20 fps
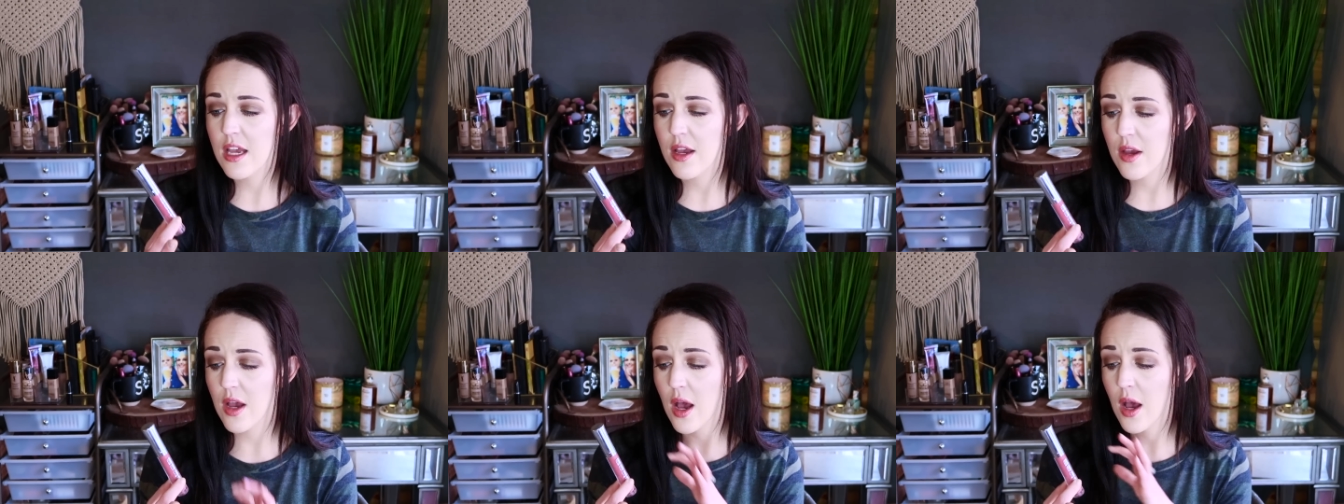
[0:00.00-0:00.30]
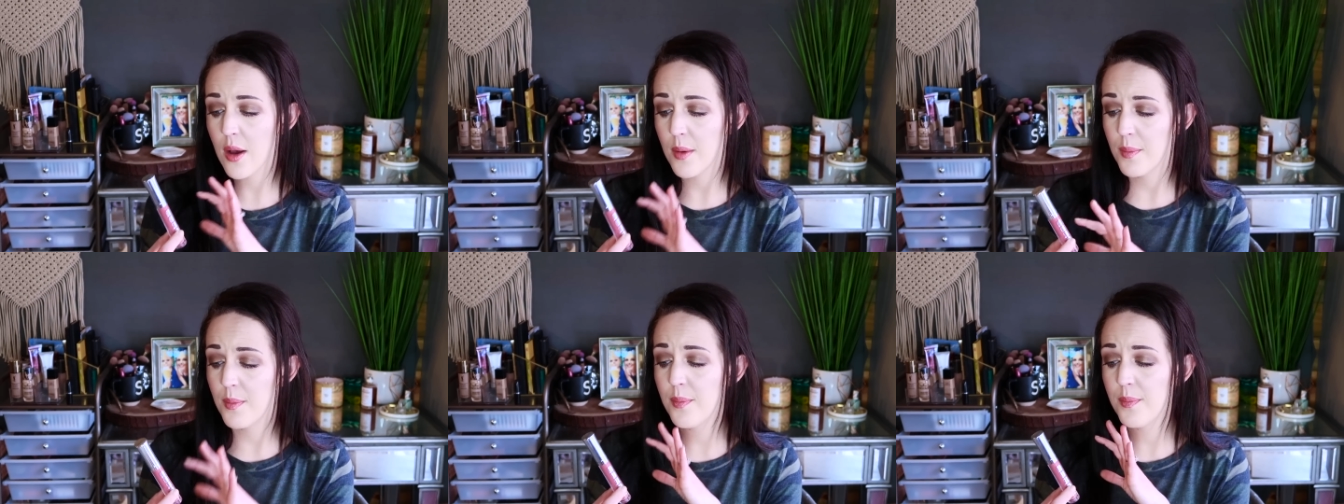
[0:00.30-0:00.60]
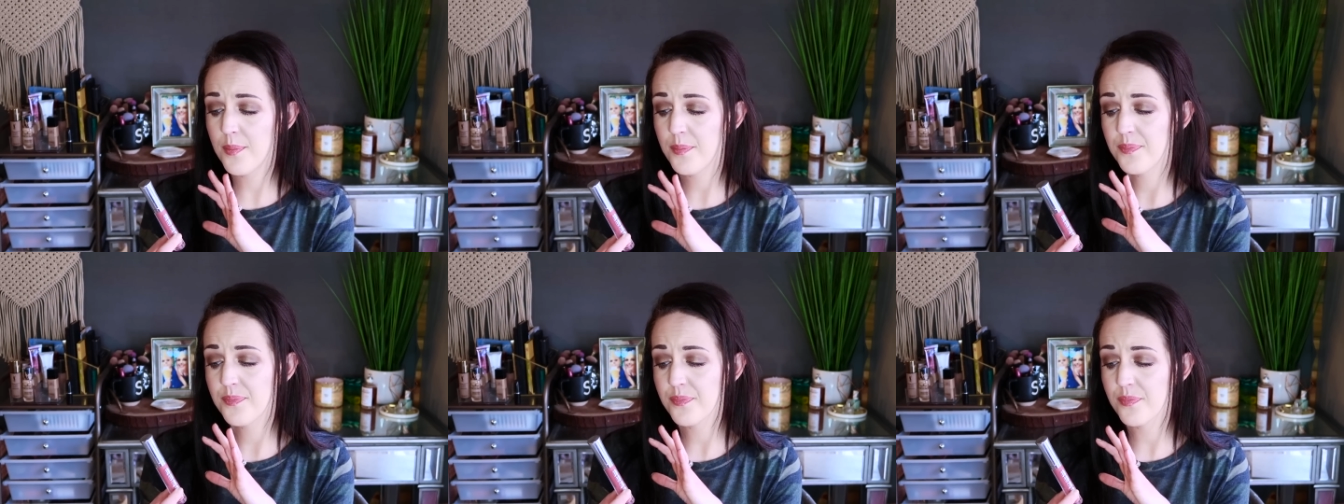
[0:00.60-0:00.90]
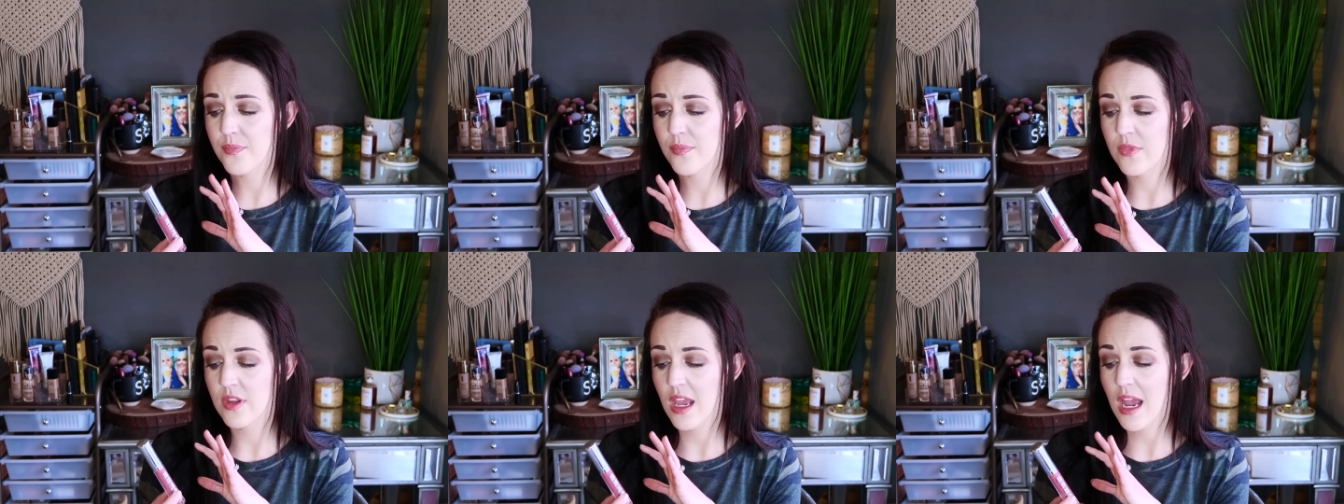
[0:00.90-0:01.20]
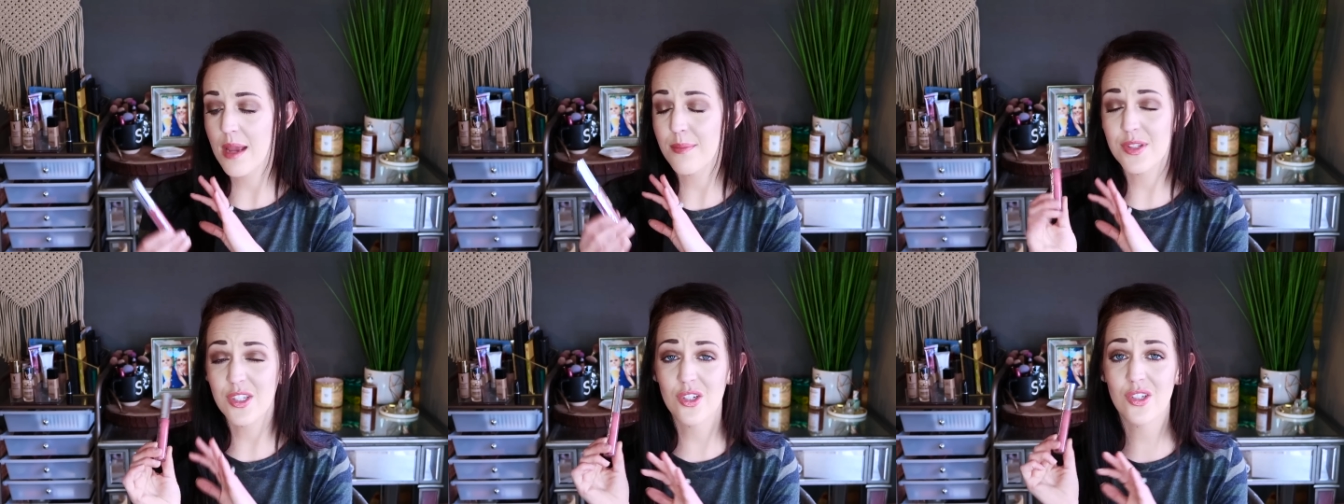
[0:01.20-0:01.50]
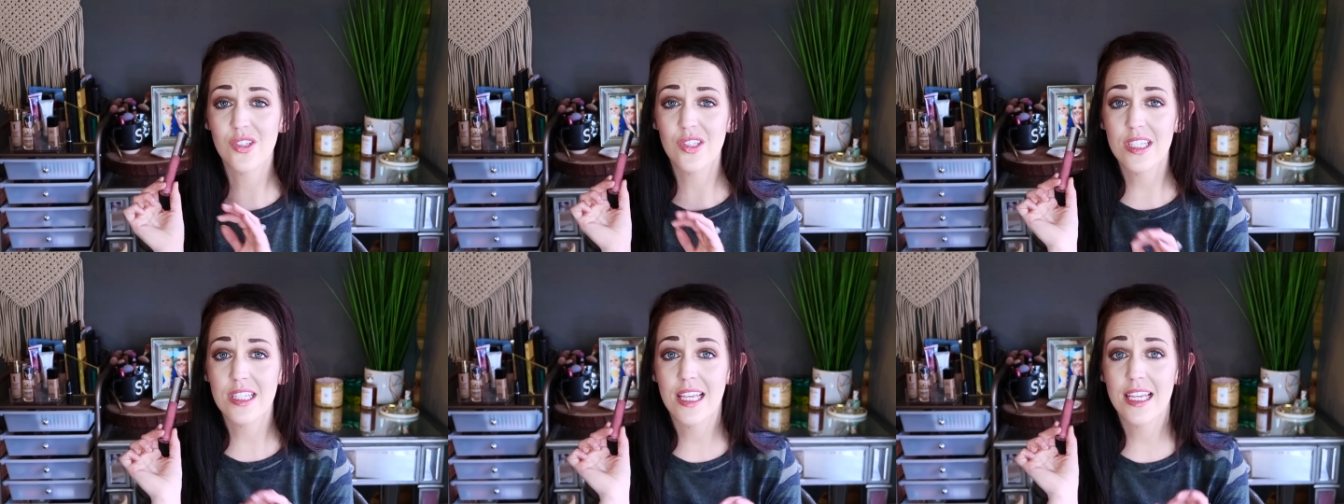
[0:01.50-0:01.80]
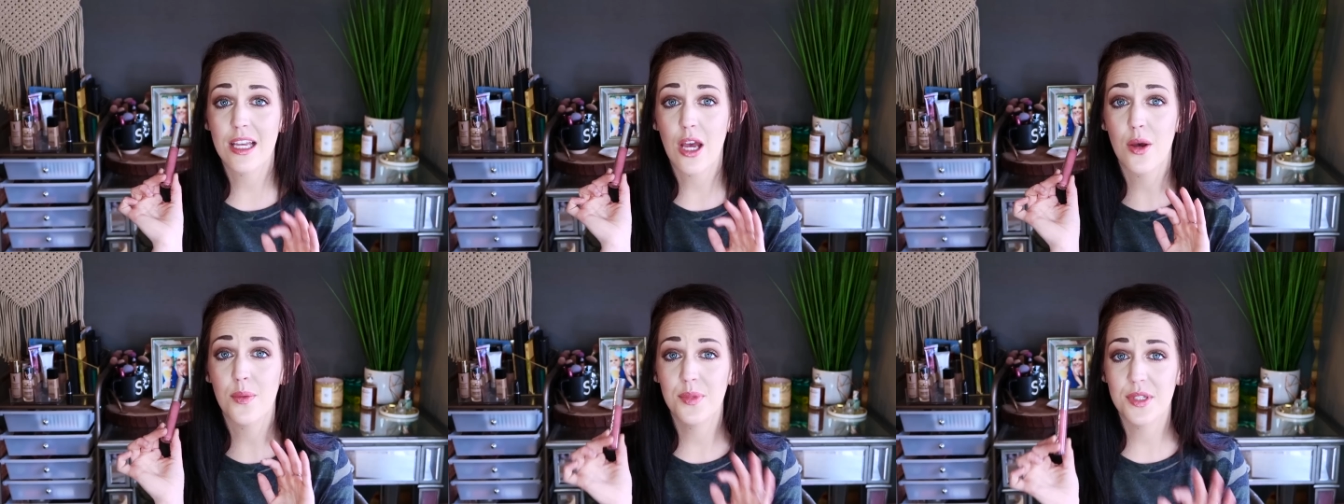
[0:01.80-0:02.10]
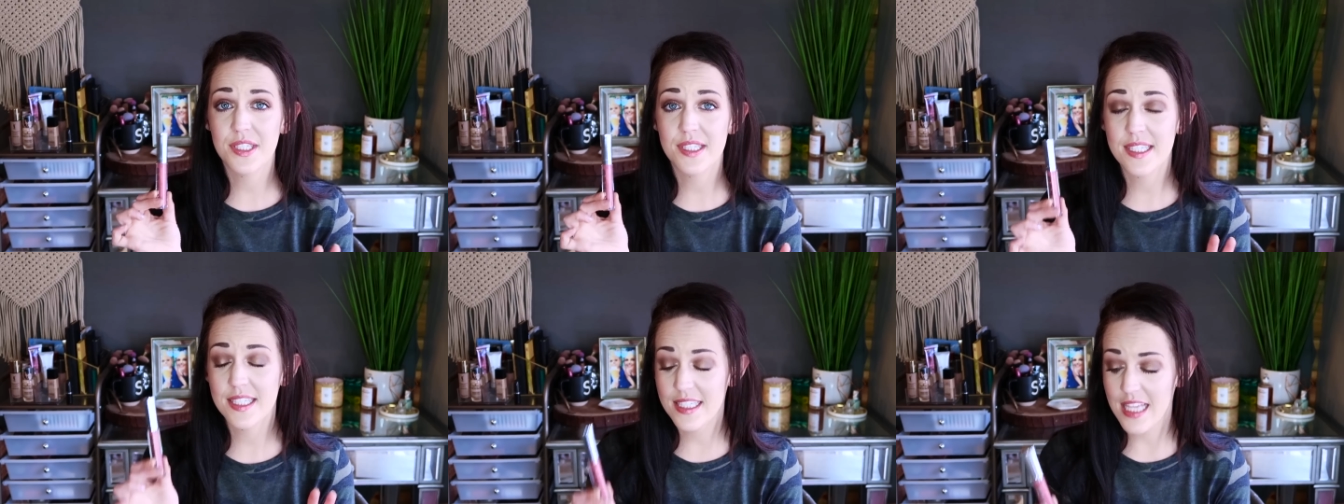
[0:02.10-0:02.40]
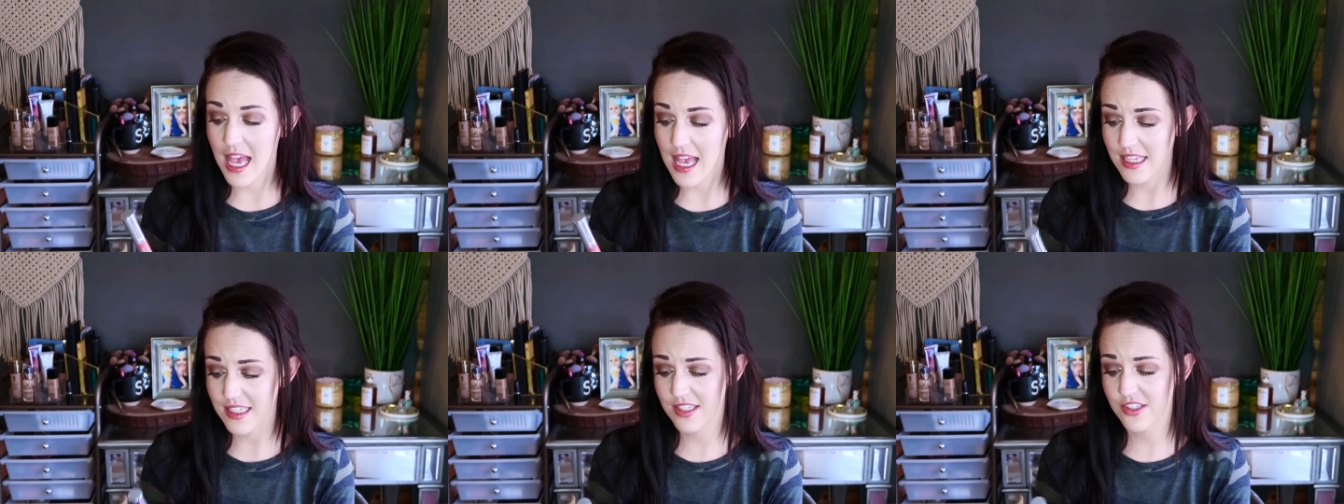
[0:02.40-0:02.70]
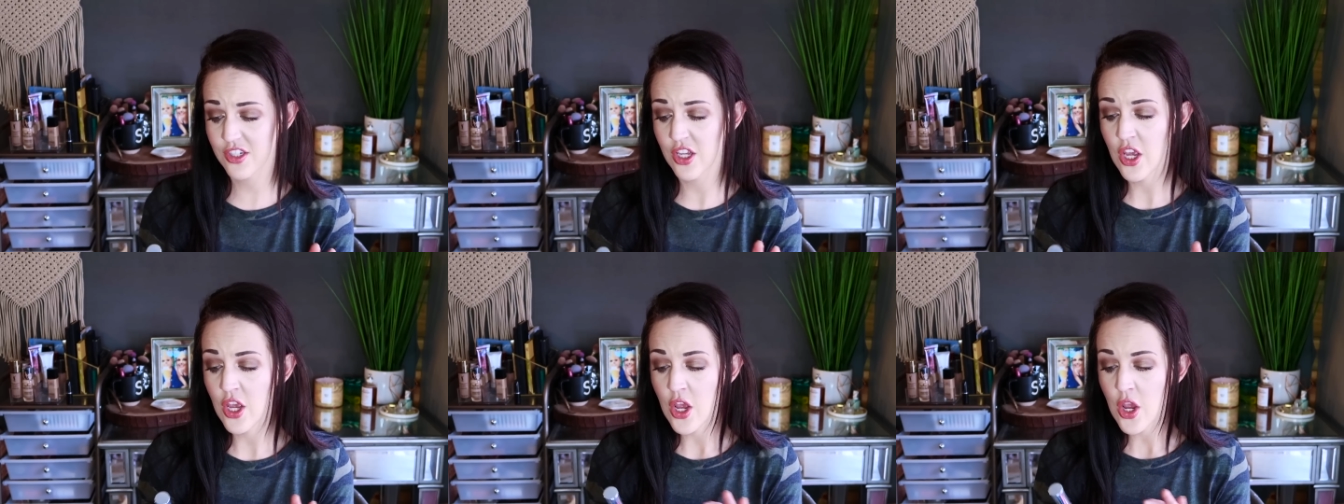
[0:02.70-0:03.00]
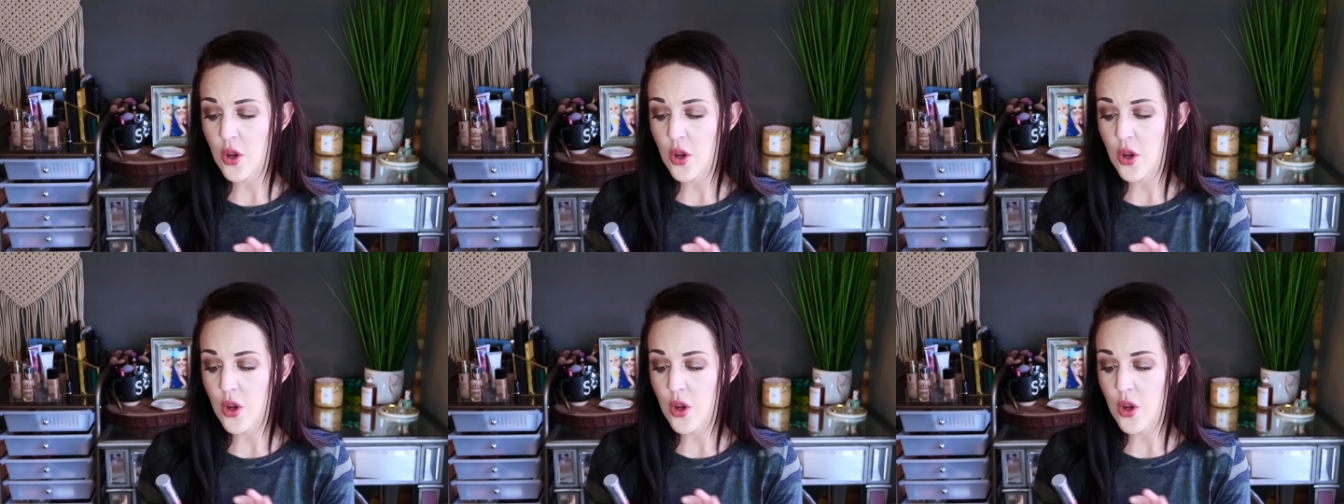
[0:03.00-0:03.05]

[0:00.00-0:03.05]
um, I'm seriously like obsessed